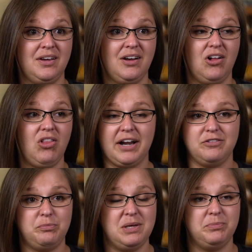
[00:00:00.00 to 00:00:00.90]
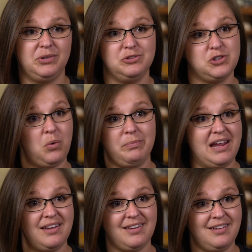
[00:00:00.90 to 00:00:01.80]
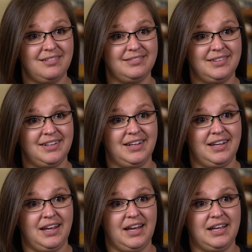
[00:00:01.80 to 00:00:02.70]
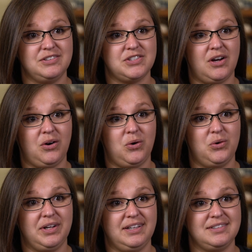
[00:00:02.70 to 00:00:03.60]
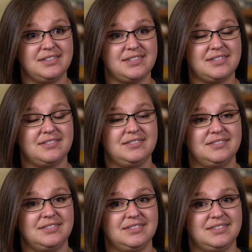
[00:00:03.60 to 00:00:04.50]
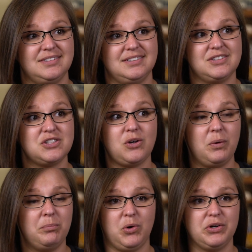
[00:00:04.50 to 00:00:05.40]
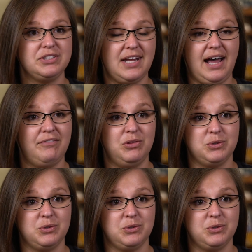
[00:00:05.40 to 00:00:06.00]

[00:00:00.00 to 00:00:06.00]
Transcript: A lot of people don't make it. And so it's so important to have those